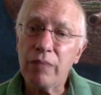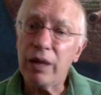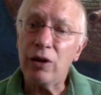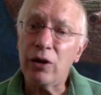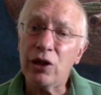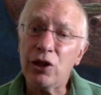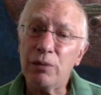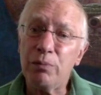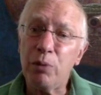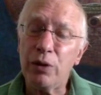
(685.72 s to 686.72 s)
yeah, no,
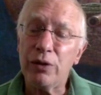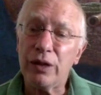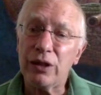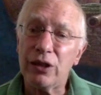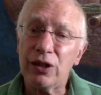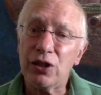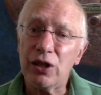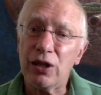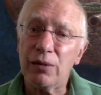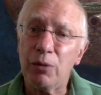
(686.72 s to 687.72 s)
that's an important thing to
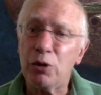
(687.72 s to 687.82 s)
consider.